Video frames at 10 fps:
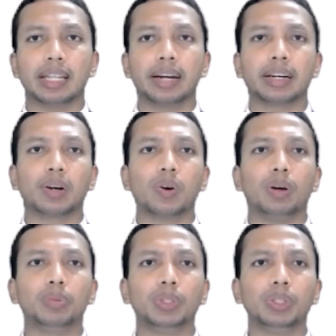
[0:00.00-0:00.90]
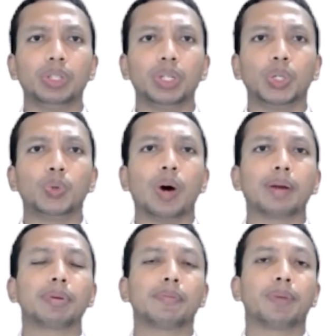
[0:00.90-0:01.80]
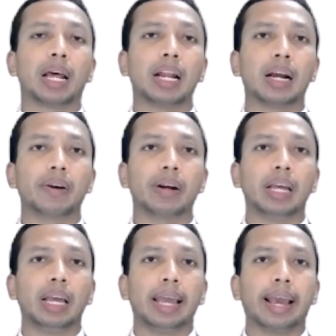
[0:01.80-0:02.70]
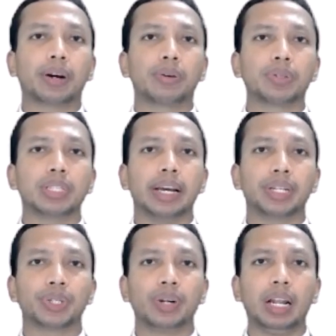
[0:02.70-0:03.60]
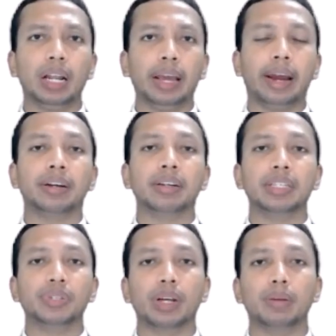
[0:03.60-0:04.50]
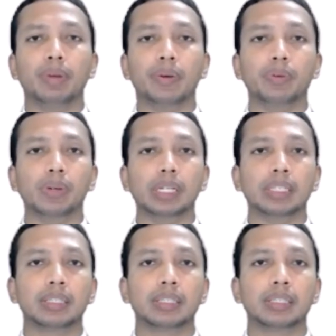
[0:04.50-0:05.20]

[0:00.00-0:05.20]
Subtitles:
are common to urban planners across national and regional boundaries.